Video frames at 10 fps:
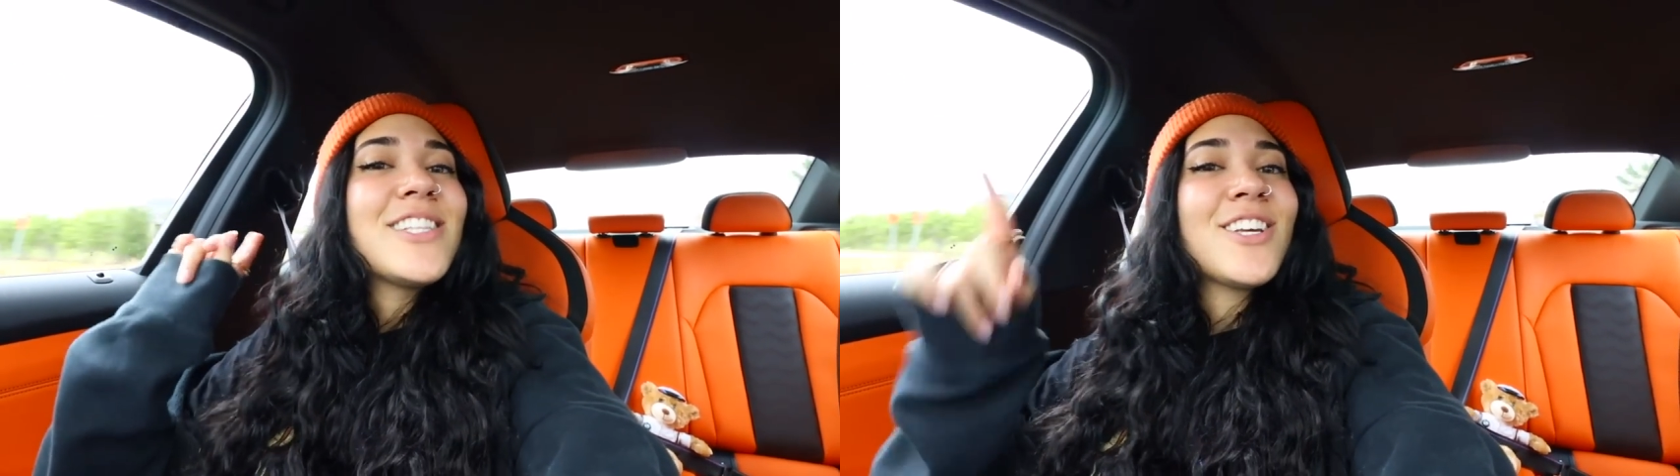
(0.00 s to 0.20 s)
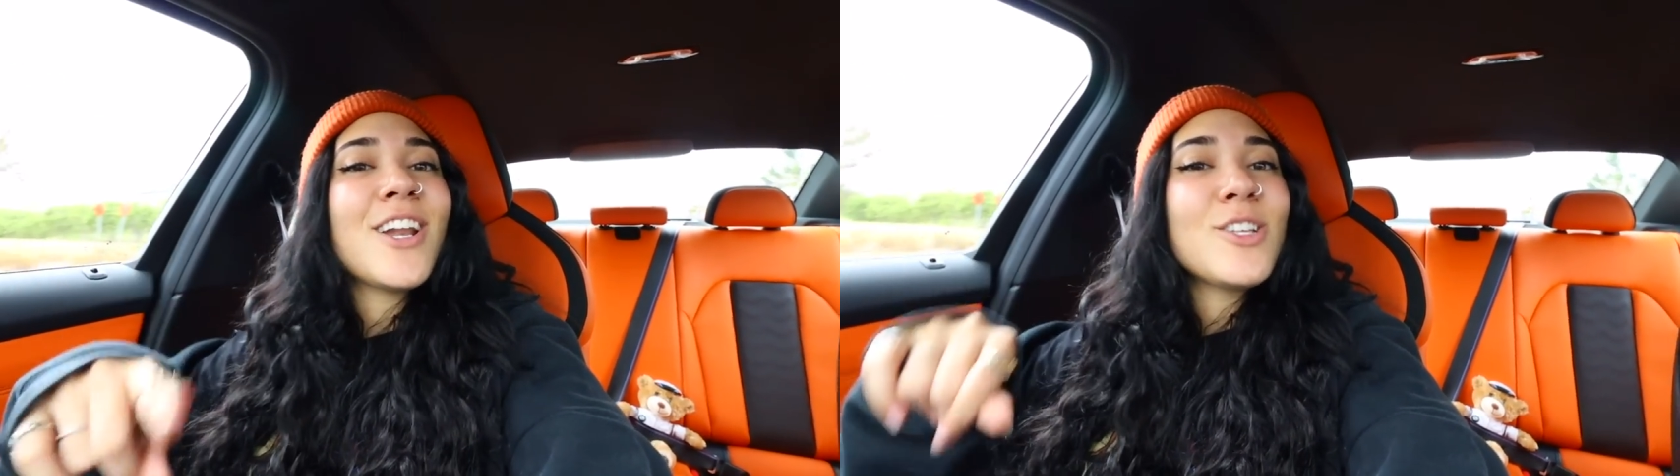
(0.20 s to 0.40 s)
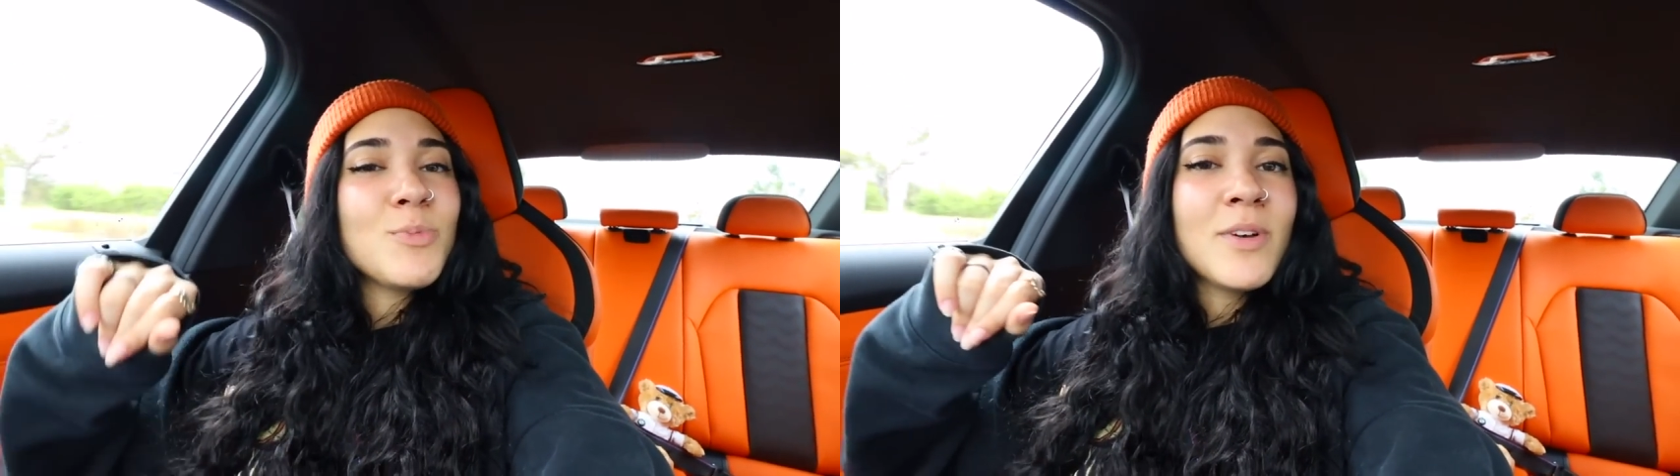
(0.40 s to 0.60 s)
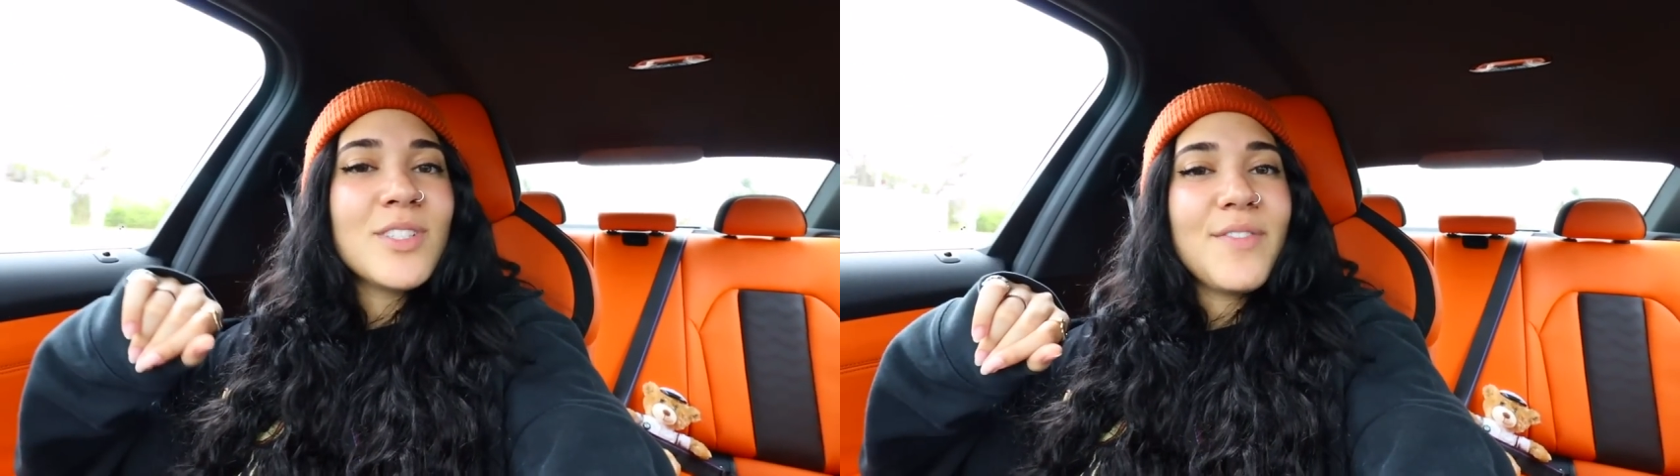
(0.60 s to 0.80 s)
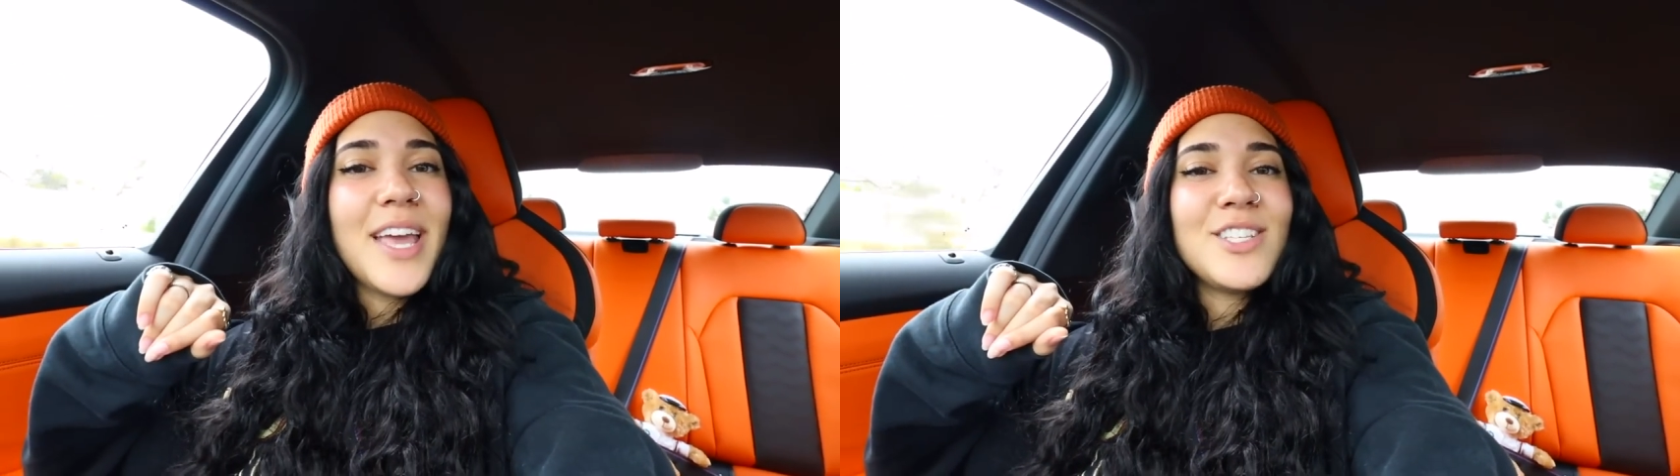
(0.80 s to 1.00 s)
Turn on those post
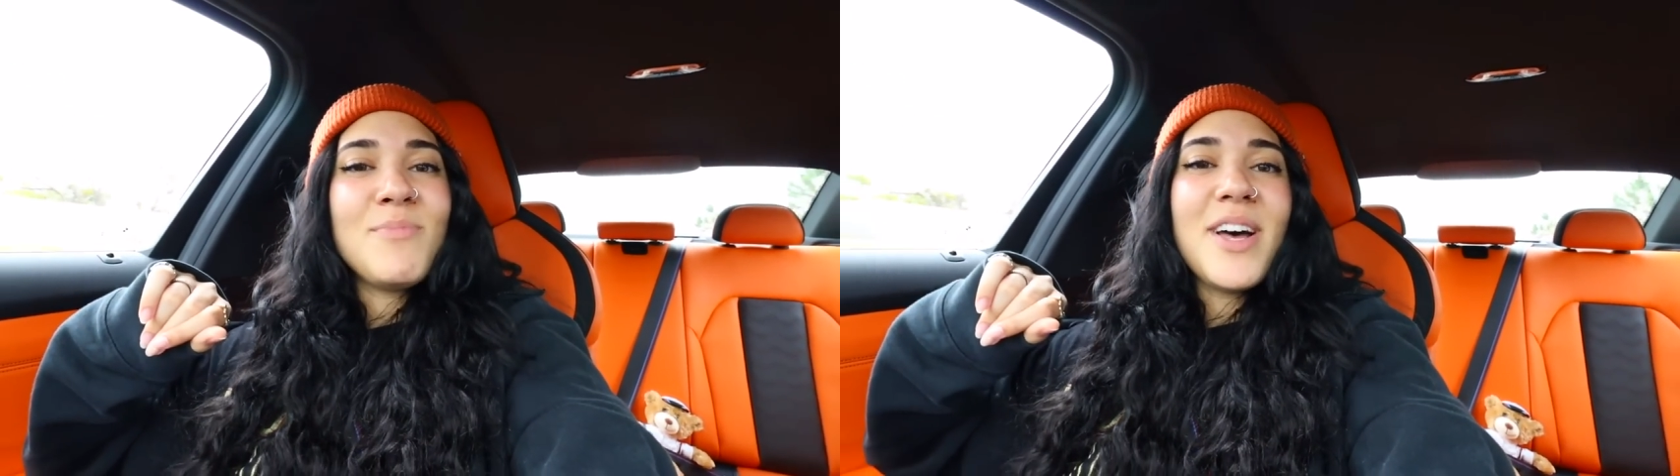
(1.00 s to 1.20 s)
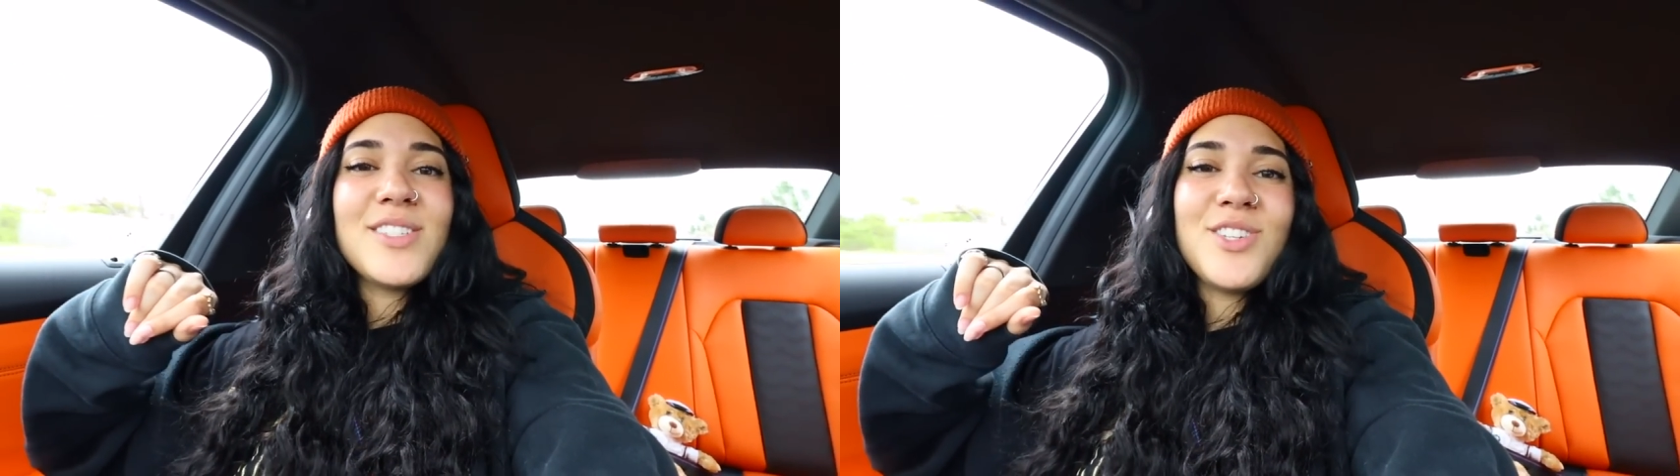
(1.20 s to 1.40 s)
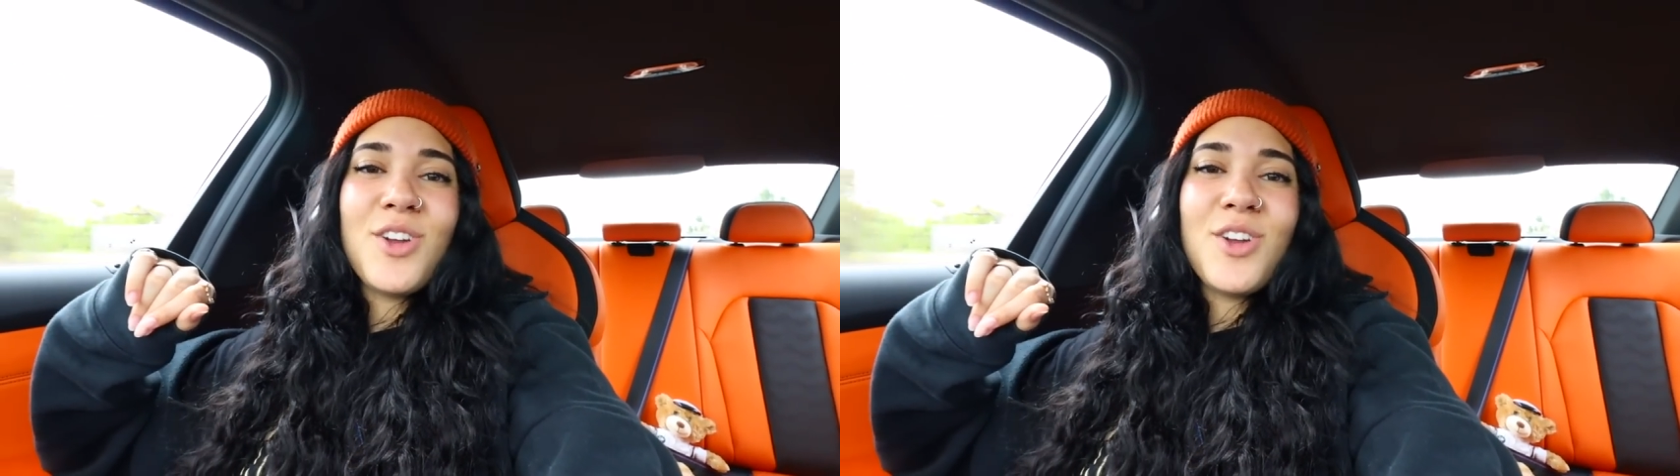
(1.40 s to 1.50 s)
notification bells so